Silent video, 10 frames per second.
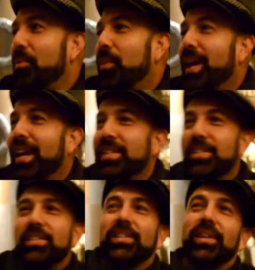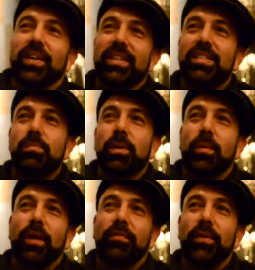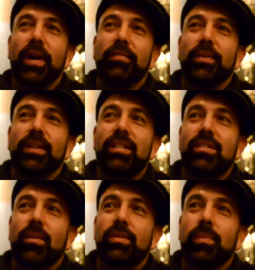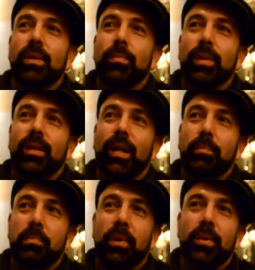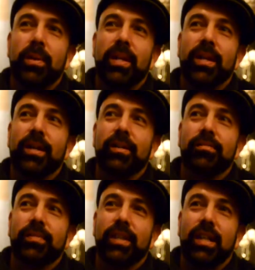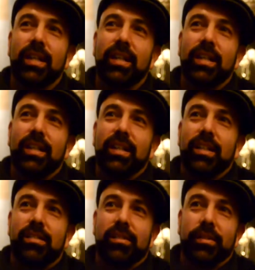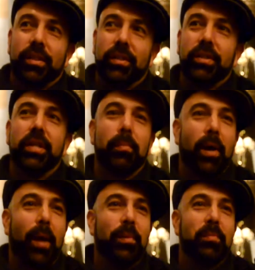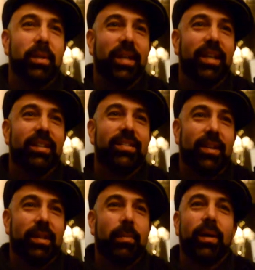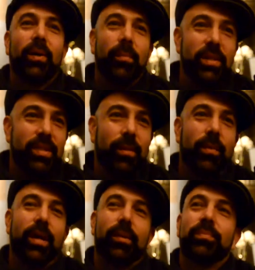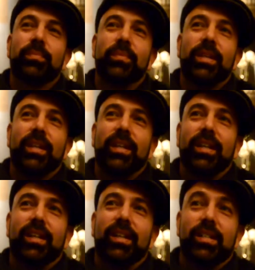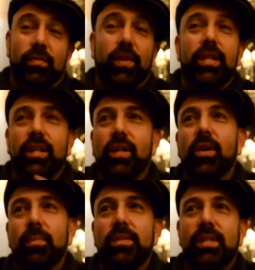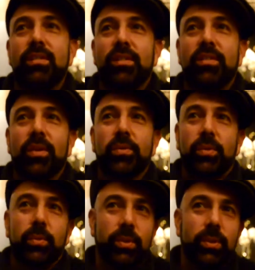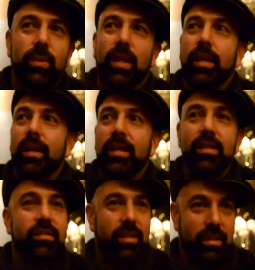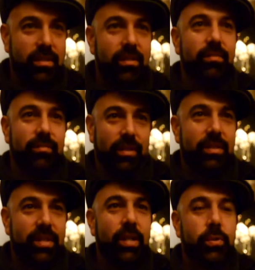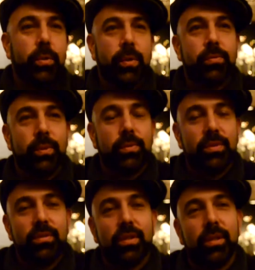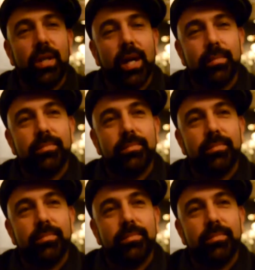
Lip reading: White Ice is hilarious. He's been around forever, and he's always been a big like proponent of instilling good hip hop in me and talking about homies that rap. And it's funny that you know him. He's an old school dude, and he's stayed true to his roots. He's a good guy.